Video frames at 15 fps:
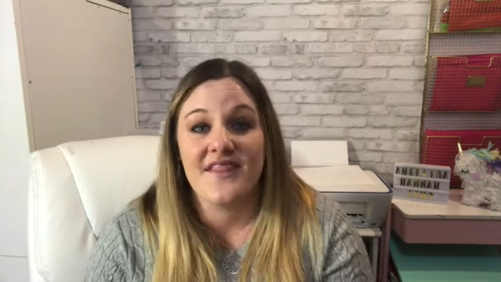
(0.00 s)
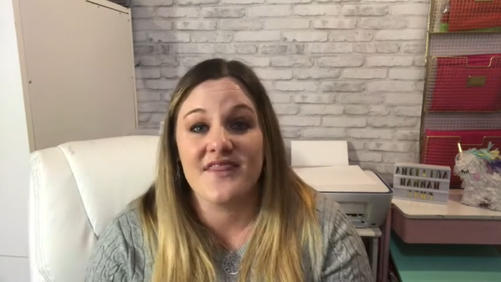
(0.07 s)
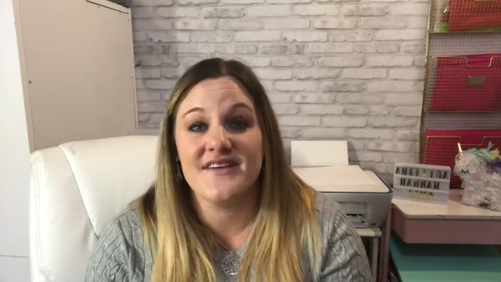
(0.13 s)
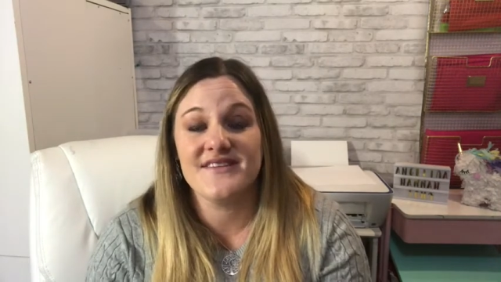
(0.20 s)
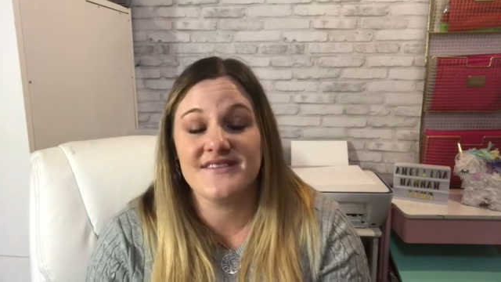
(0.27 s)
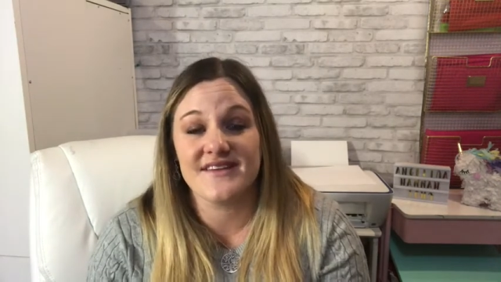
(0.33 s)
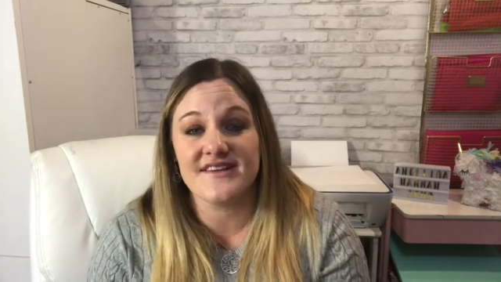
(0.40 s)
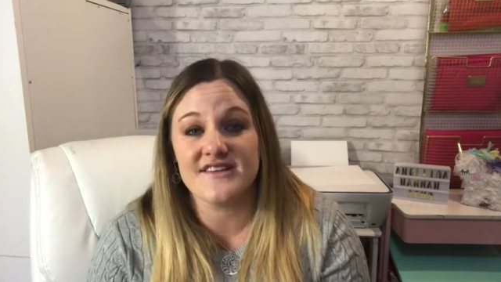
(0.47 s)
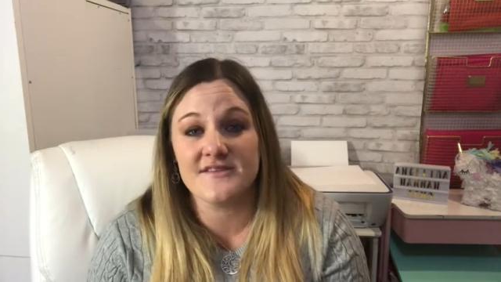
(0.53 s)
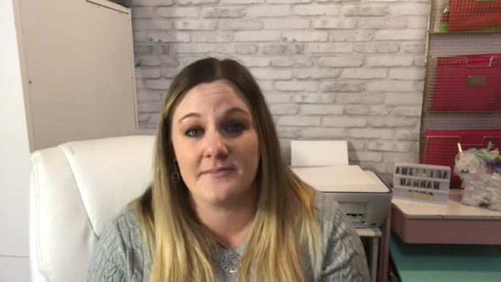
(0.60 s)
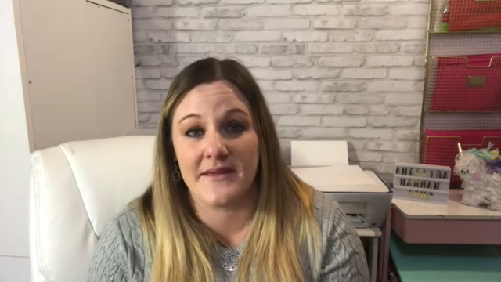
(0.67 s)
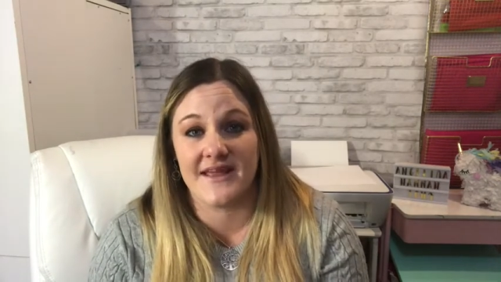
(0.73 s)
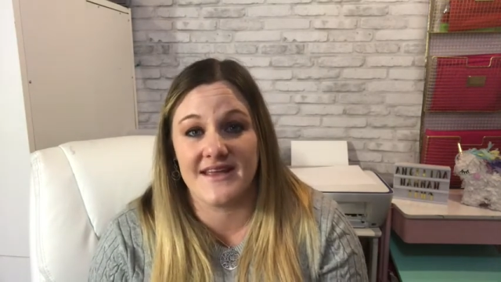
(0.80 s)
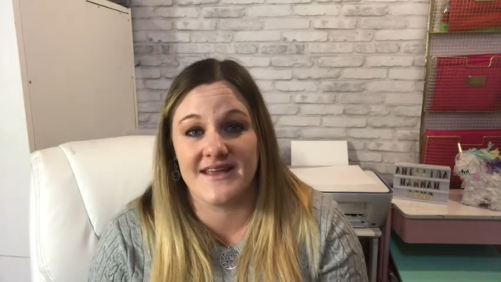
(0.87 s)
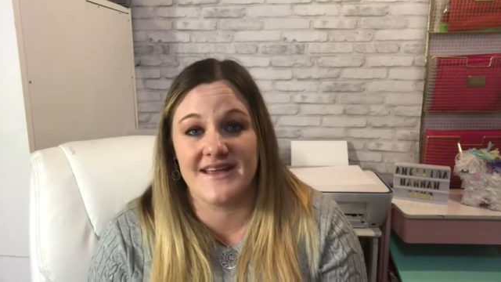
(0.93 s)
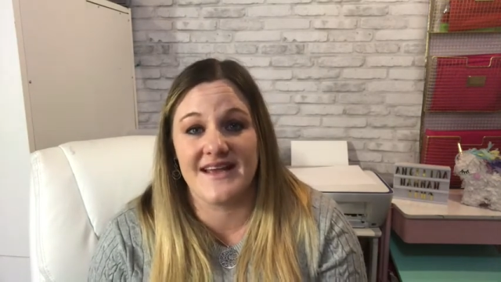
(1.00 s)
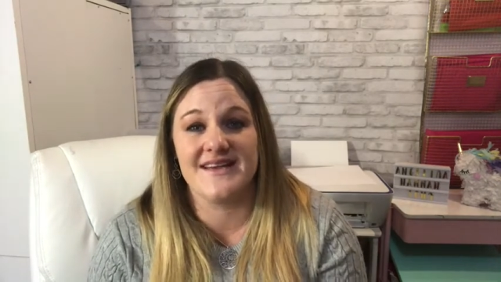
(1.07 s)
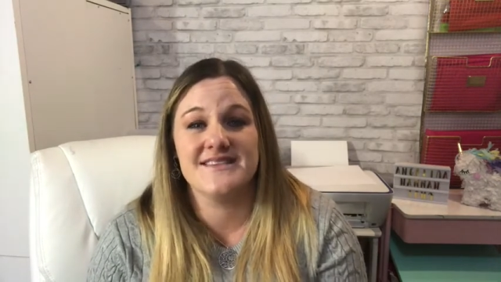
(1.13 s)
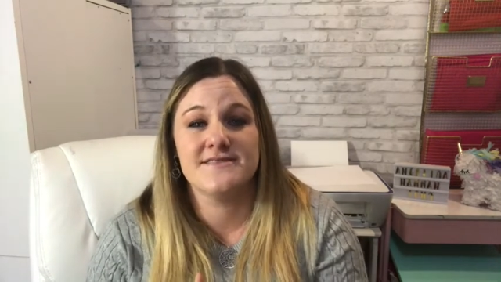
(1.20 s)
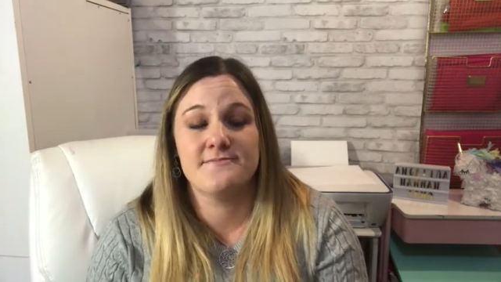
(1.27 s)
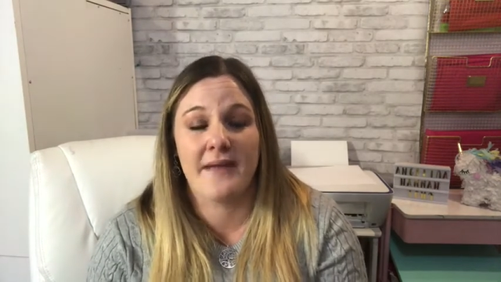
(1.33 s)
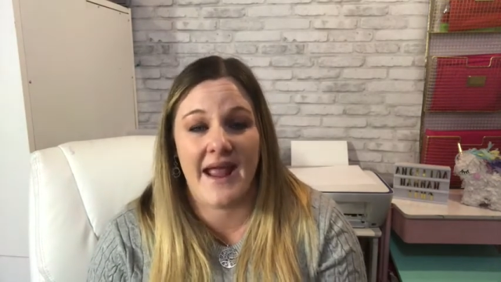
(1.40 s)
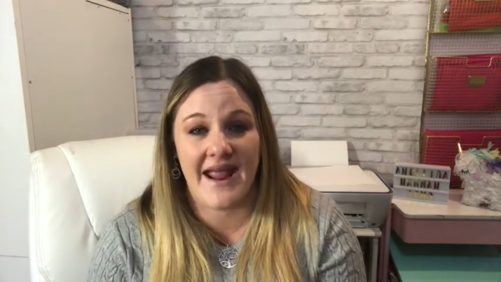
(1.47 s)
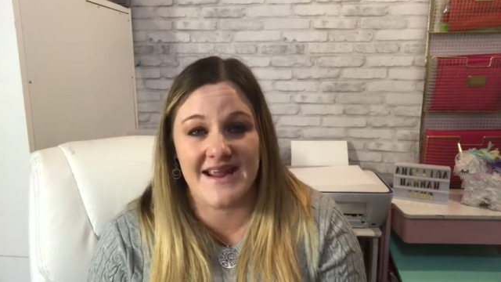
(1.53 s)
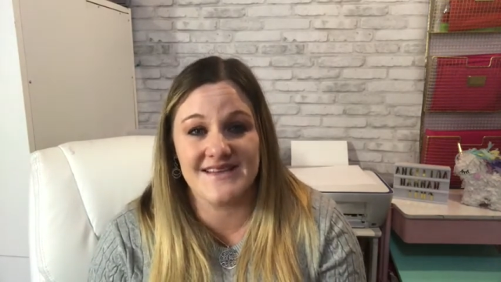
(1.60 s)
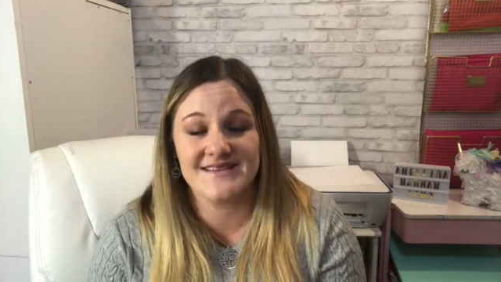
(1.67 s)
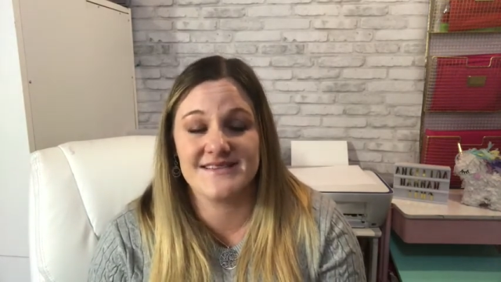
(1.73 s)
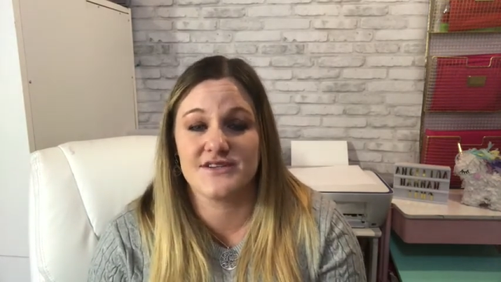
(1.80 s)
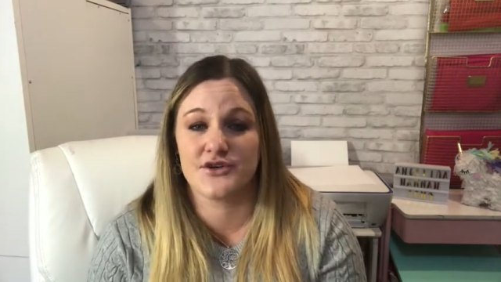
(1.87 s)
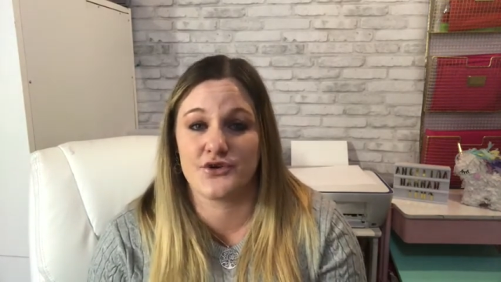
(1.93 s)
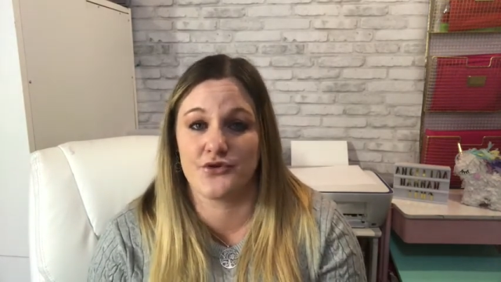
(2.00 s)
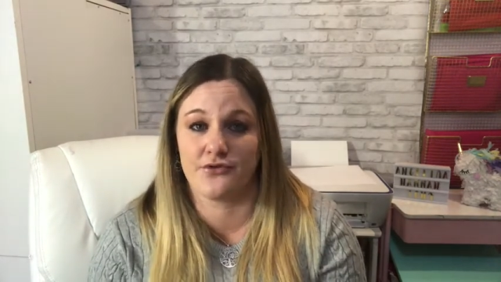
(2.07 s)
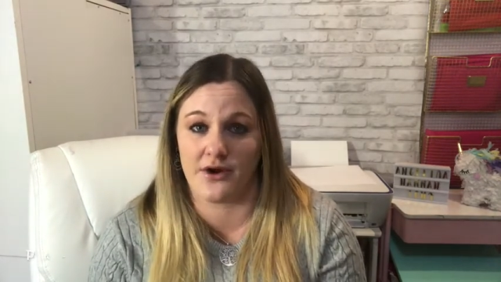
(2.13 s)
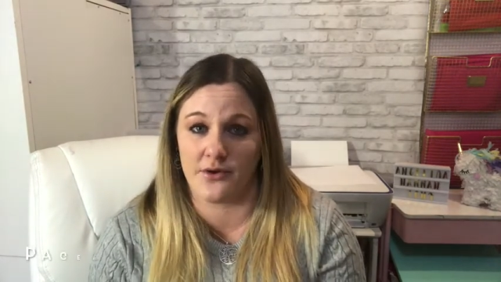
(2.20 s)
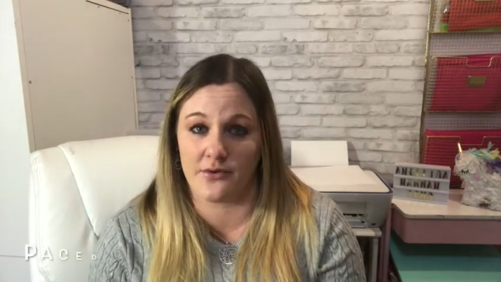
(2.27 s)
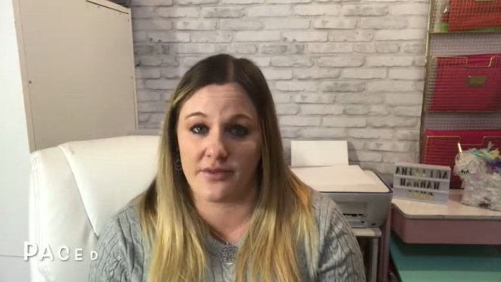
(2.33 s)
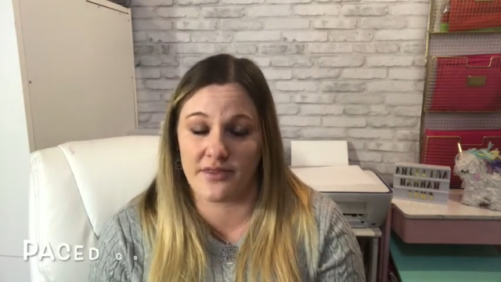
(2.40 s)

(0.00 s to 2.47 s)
The sixth P is paced growth.